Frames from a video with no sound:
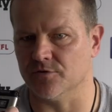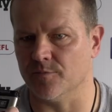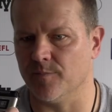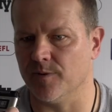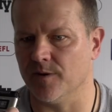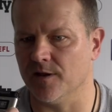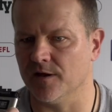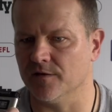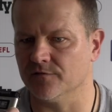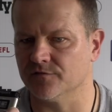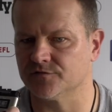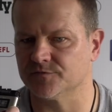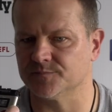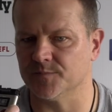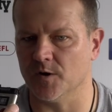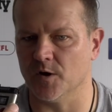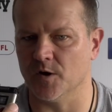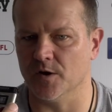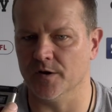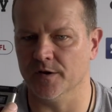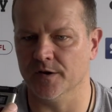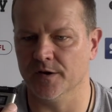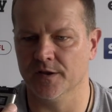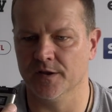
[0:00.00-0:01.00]
a playoff
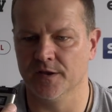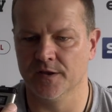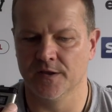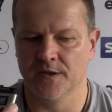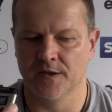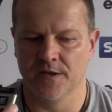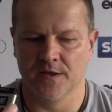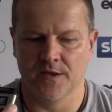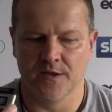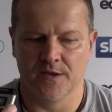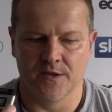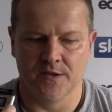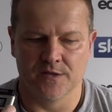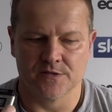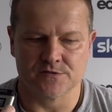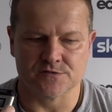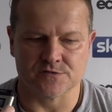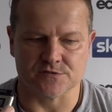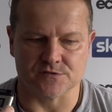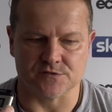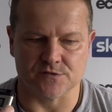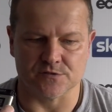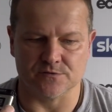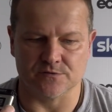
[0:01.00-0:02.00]
spot, and
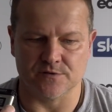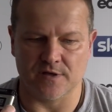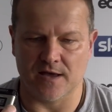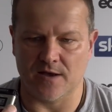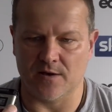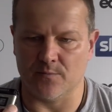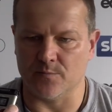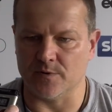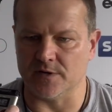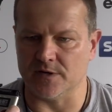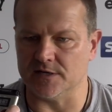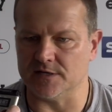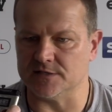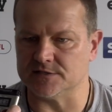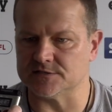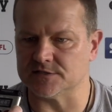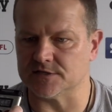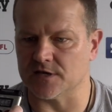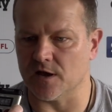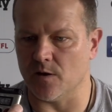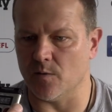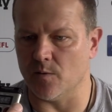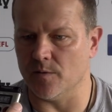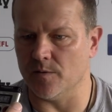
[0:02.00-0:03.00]
to do that, we need to
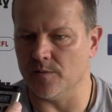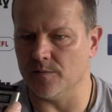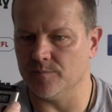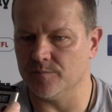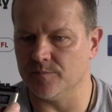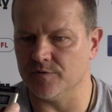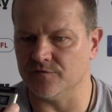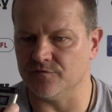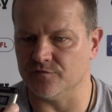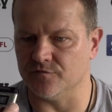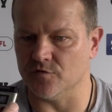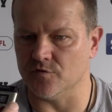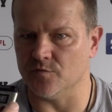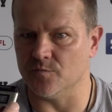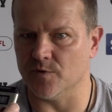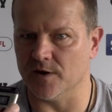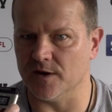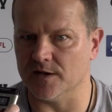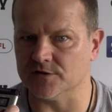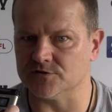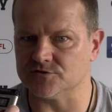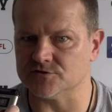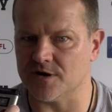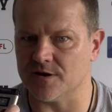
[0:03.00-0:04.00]
go and perform
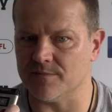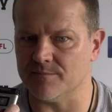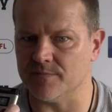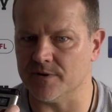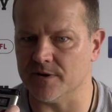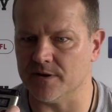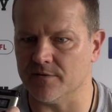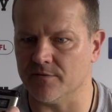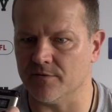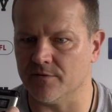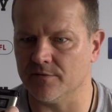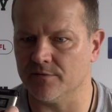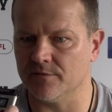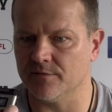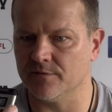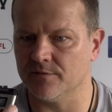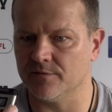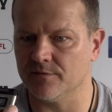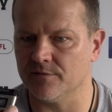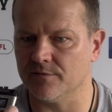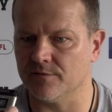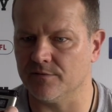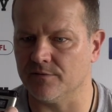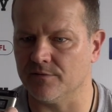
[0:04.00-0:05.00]
well at Tranmere
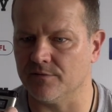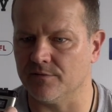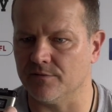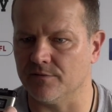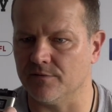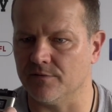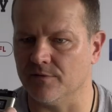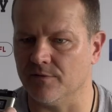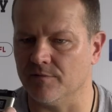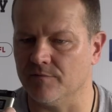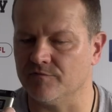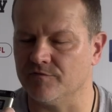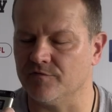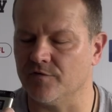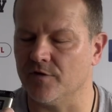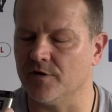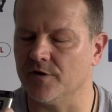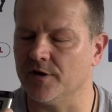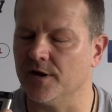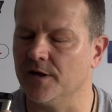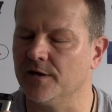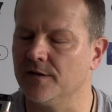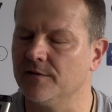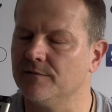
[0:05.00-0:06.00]
on
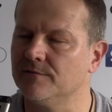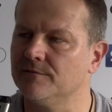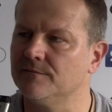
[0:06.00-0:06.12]
Friday.